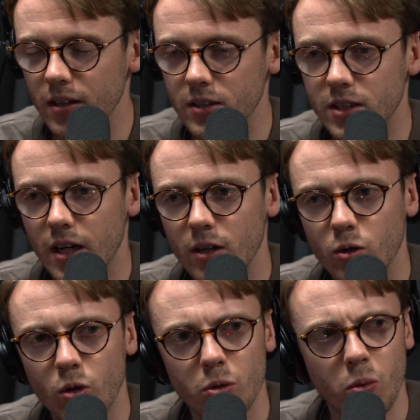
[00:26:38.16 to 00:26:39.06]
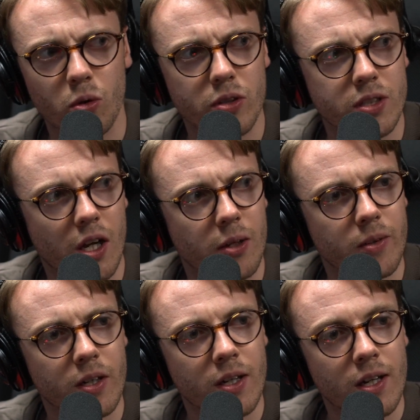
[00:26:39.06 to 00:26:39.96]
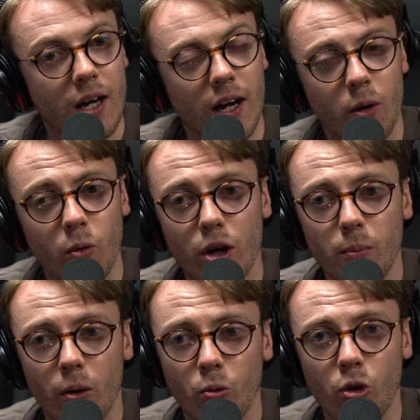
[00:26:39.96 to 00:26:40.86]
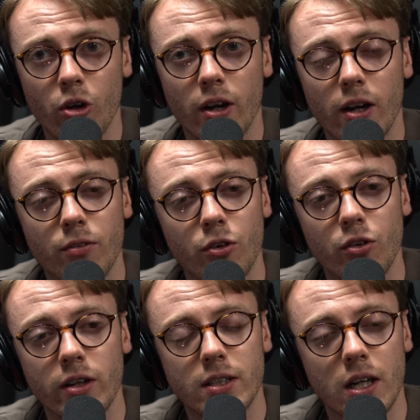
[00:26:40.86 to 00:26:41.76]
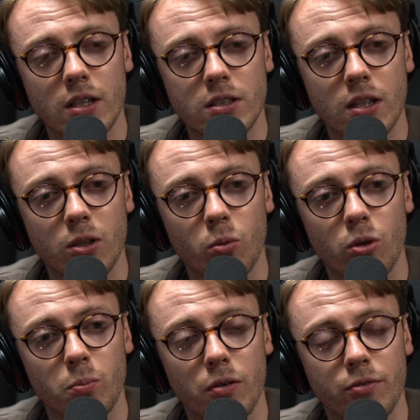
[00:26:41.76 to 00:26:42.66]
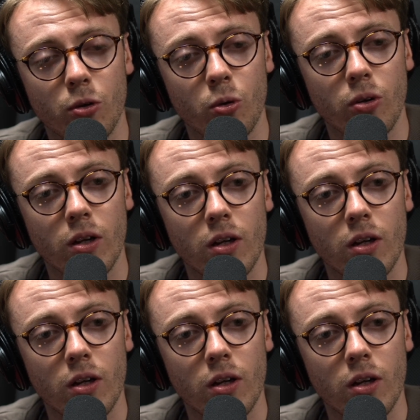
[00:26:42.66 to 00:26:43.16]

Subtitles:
They say I ignore them all the time. And like when I'm at work, I never really text anyone on my phone.